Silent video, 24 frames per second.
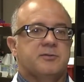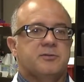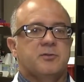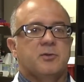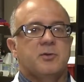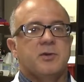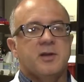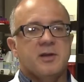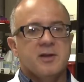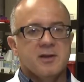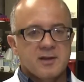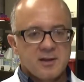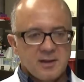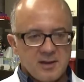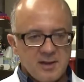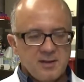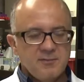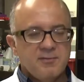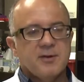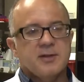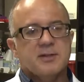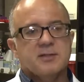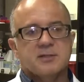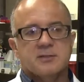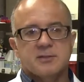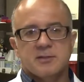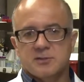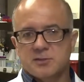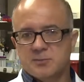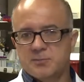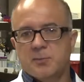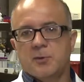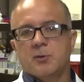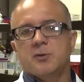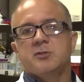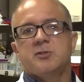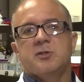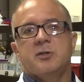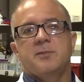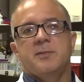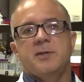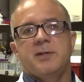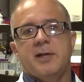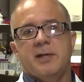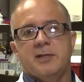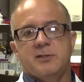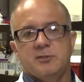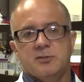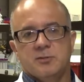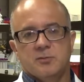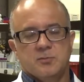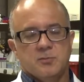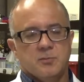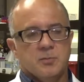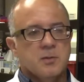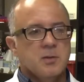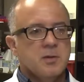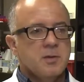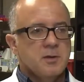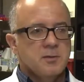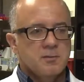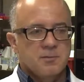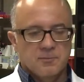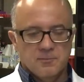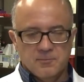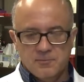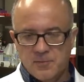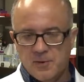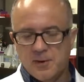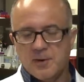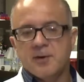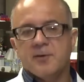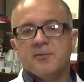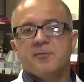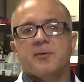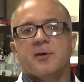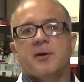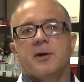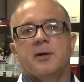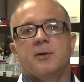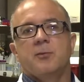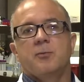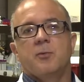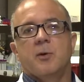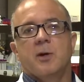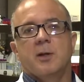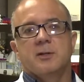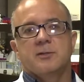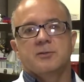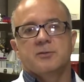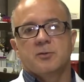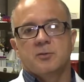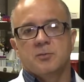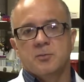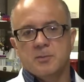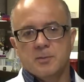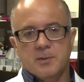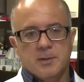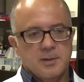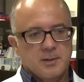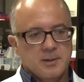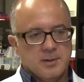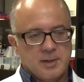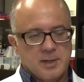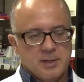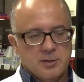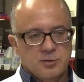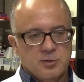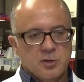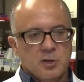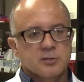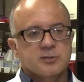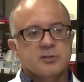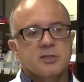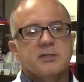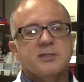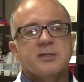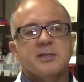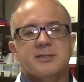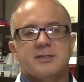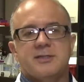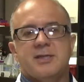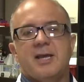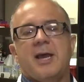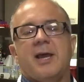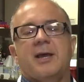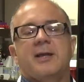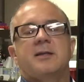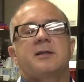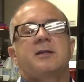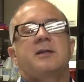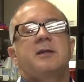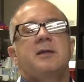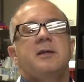So it inhibits the spore germination very, very well. So it doesn't detect.